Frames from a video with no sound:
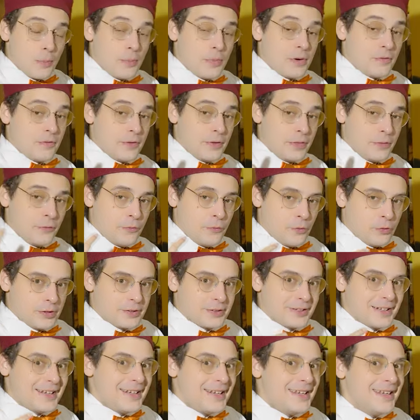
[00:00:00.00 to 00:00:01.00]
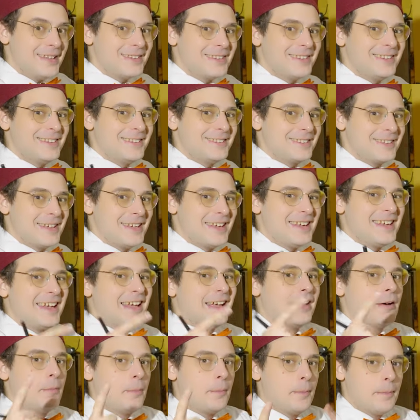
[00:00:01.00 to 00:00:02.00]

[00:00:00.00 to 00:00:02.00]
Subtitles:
perfect fourth, is this key